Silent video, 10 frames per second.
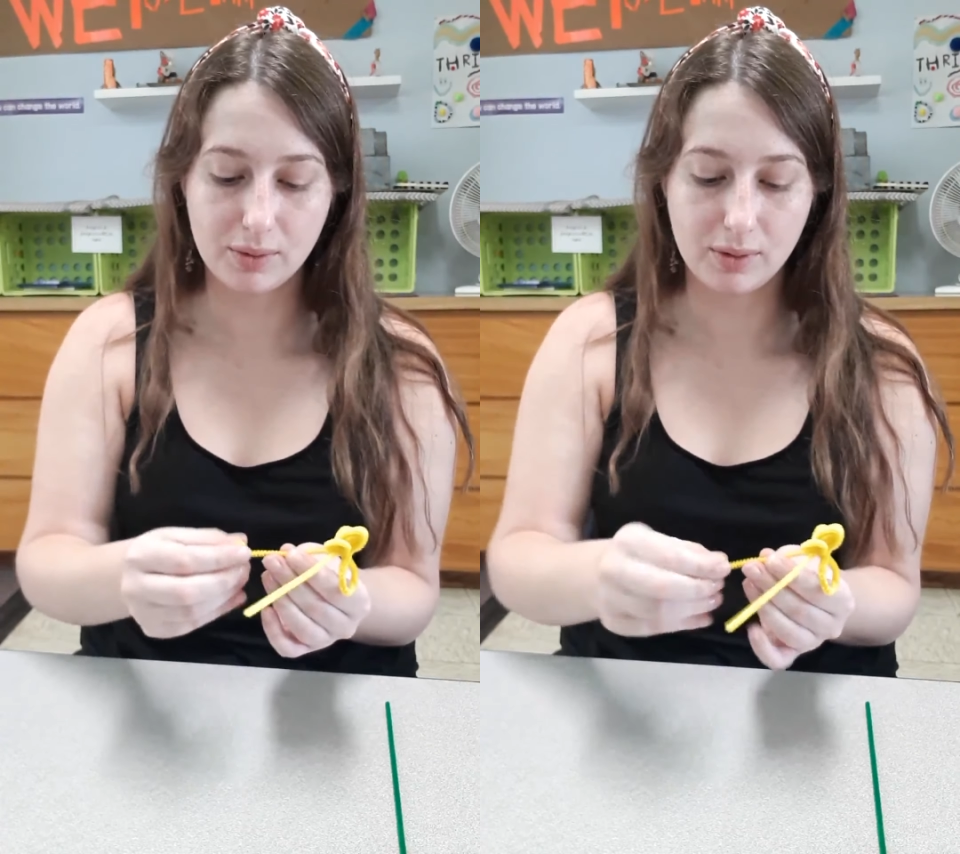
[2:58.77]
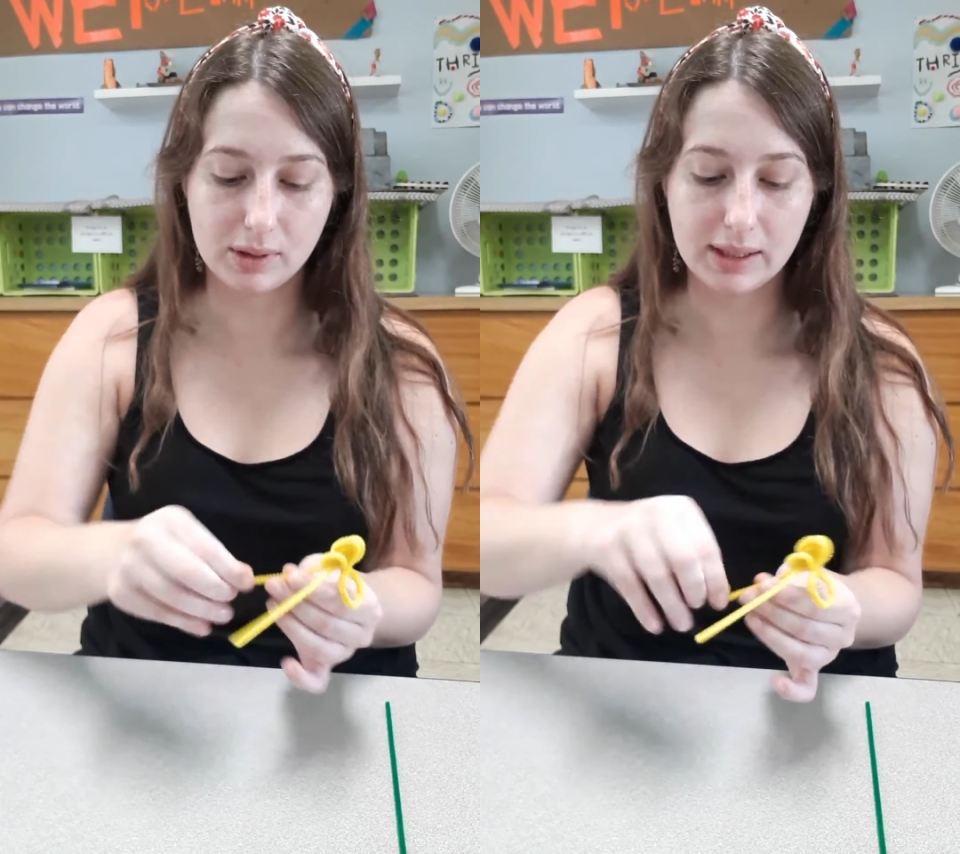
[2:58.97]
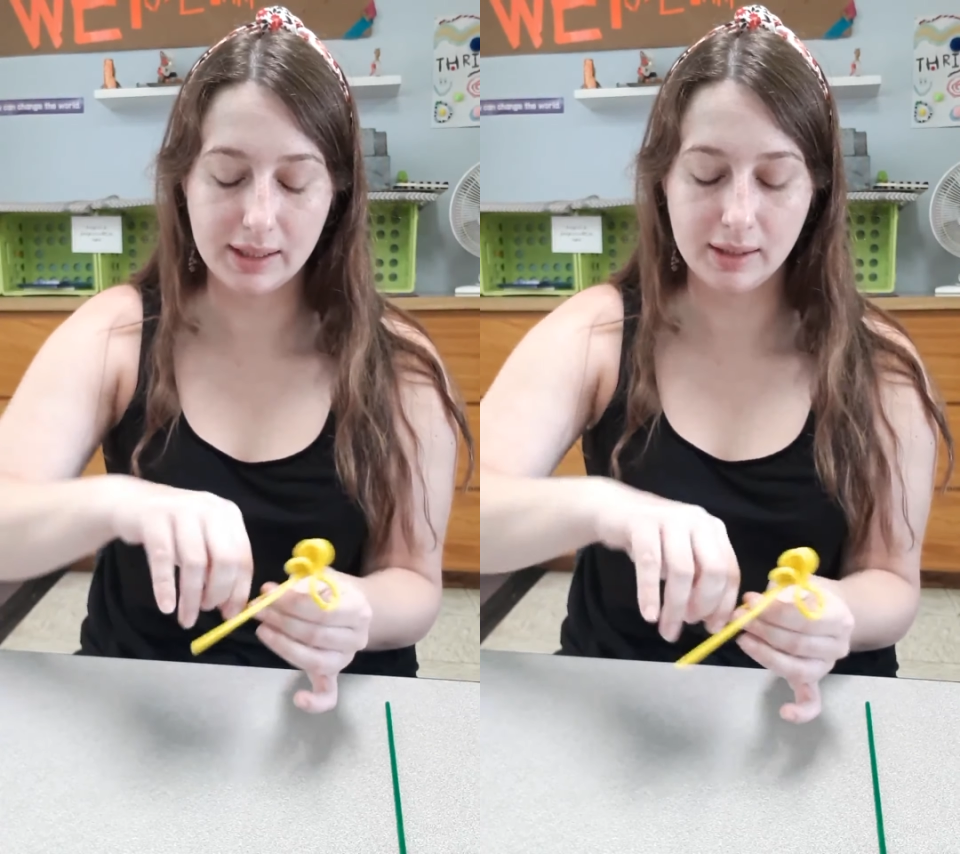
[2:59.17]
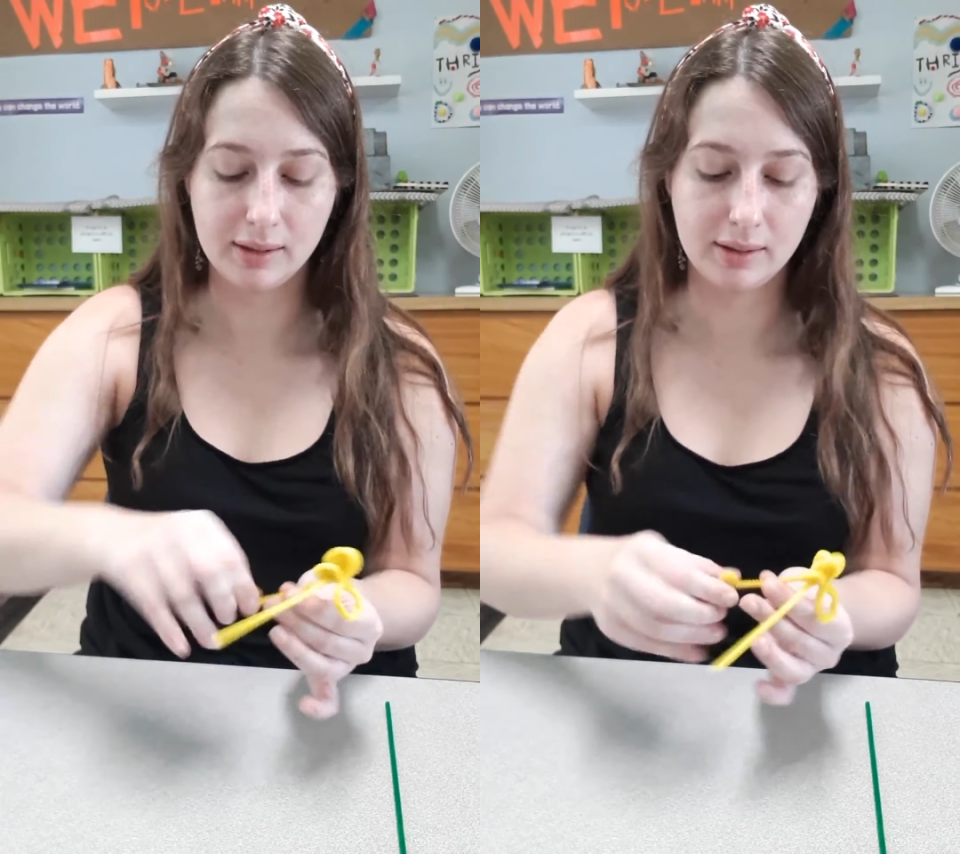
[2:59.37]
rolling